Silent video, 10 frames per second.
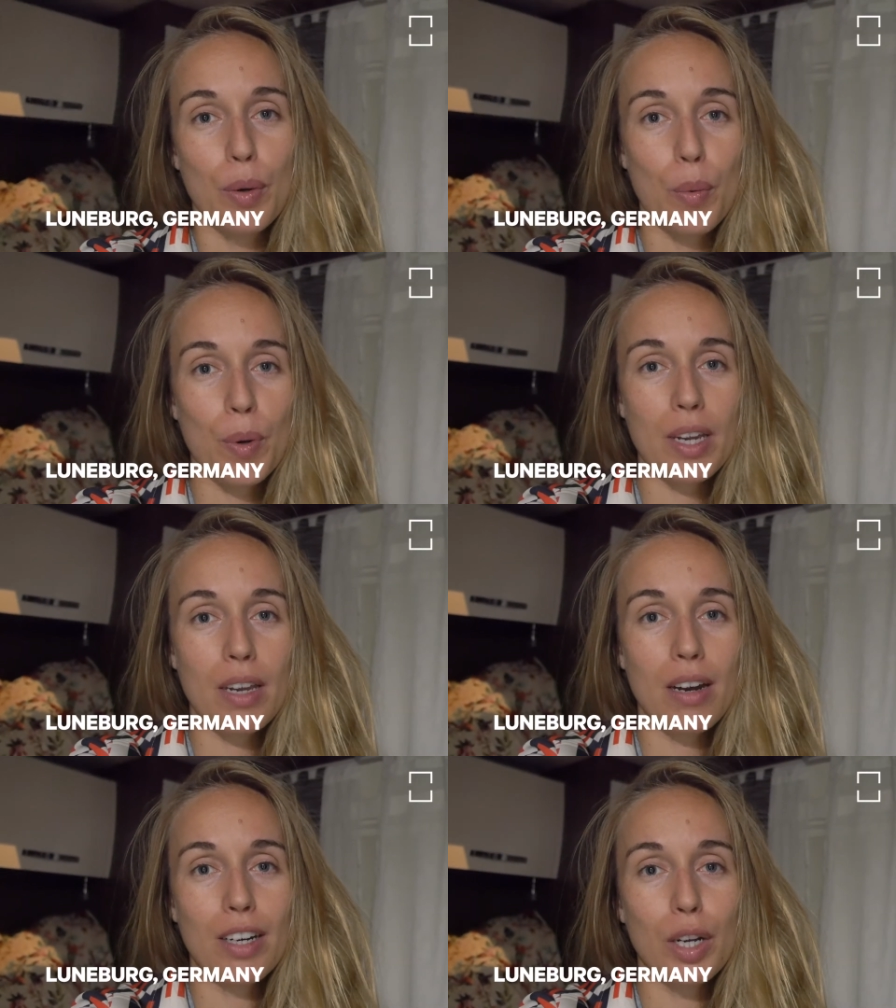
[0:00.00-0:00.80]
We
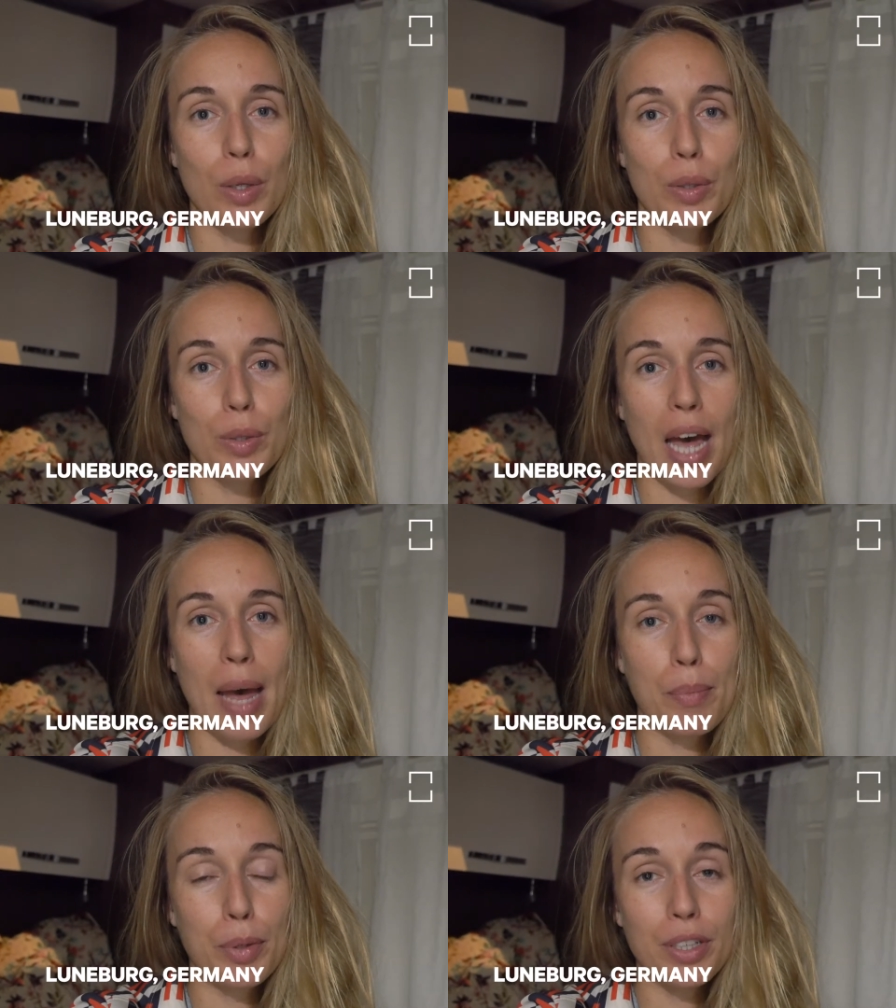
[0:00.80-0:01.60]
are close to
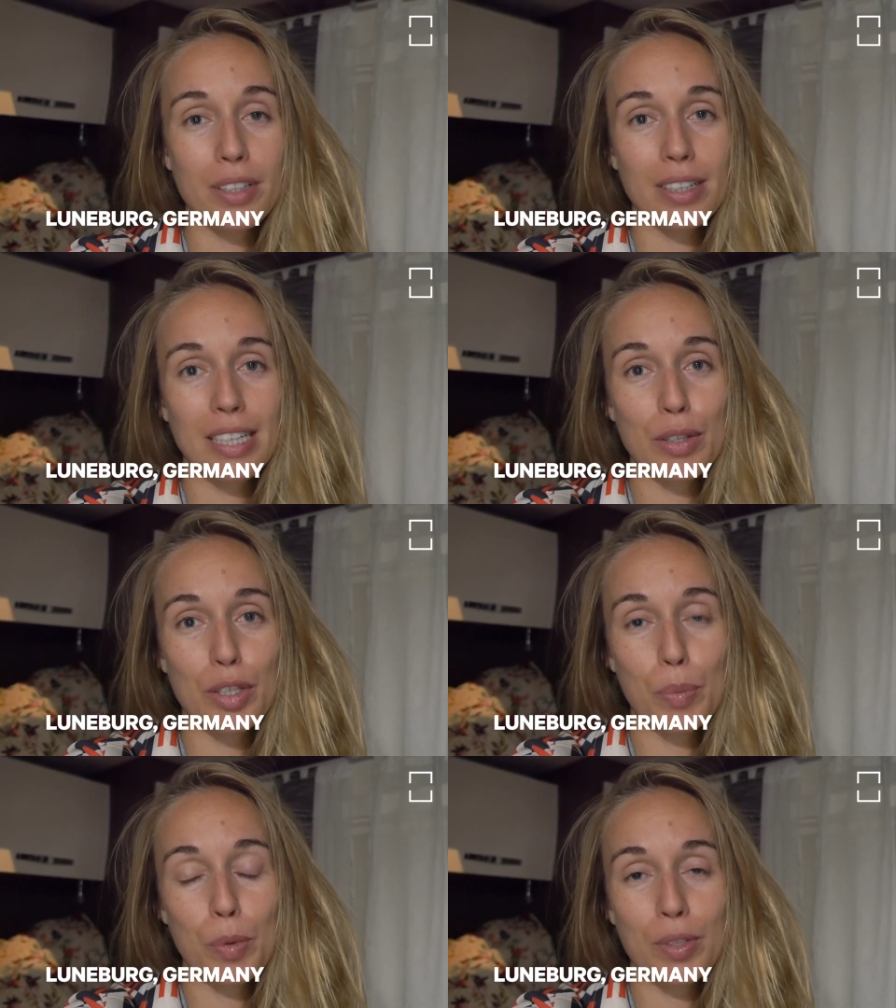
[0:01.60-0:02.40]
Hamburg in a
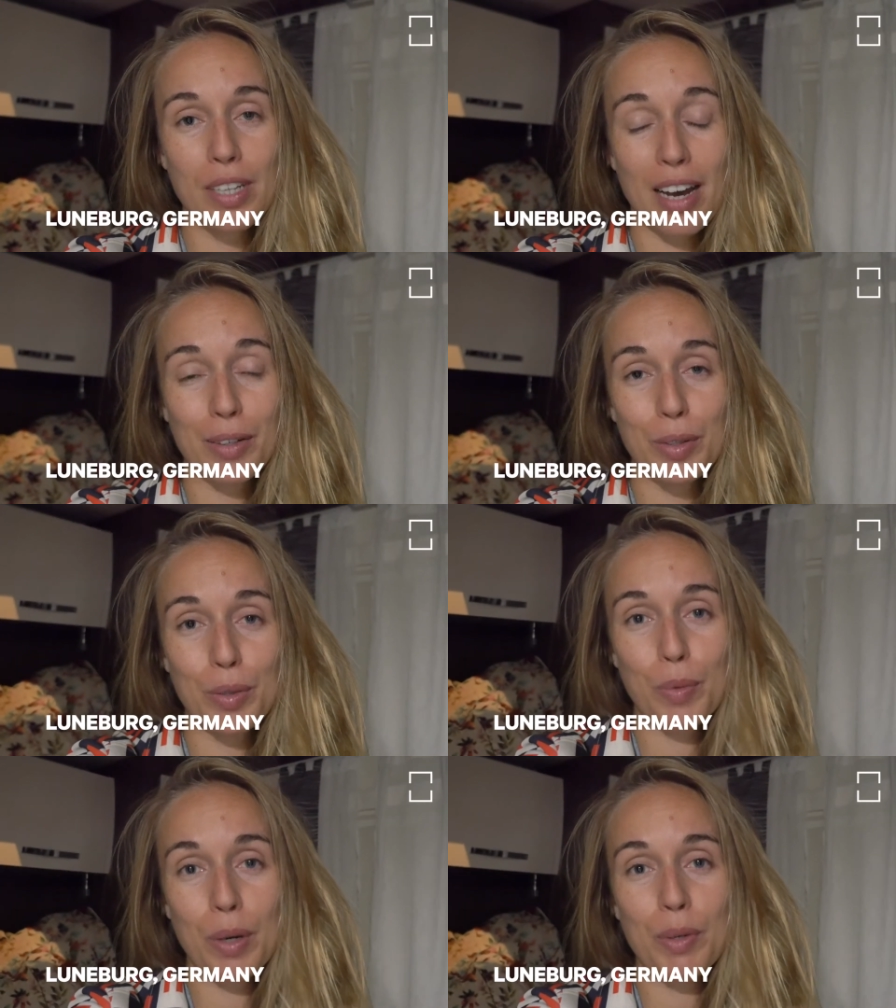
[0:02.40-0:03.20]
small town
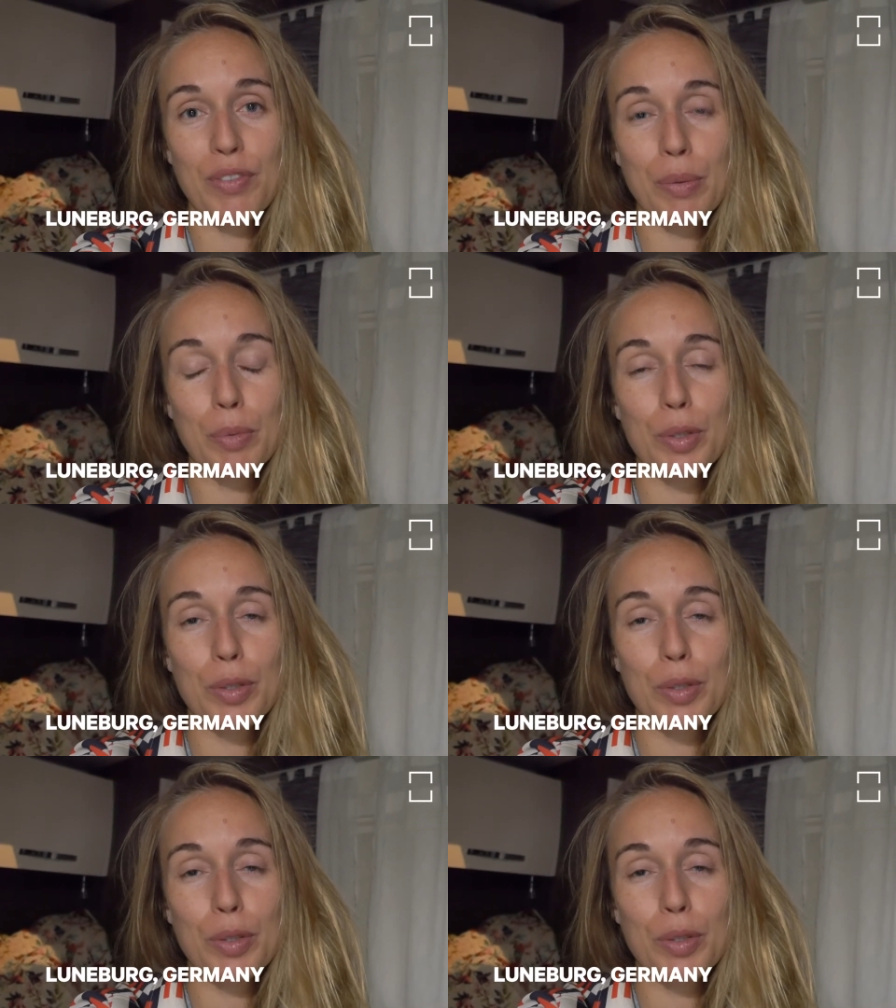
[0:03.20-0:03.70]
where we filmed